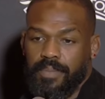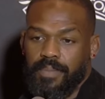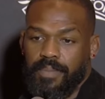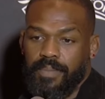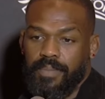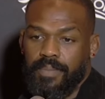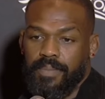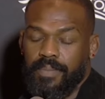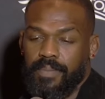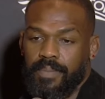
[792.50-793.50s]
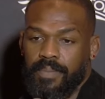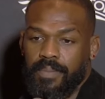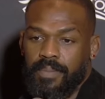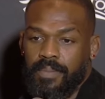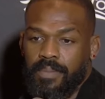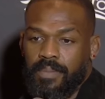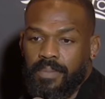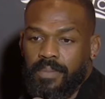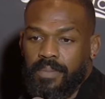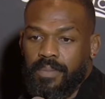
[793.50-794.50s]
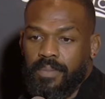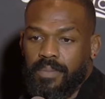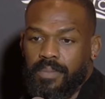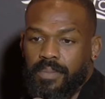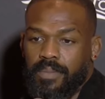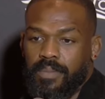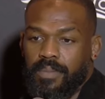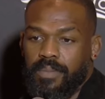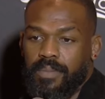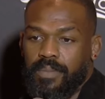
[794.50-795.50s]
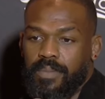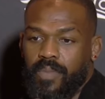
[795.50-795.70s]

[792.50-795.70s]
(no one is talking)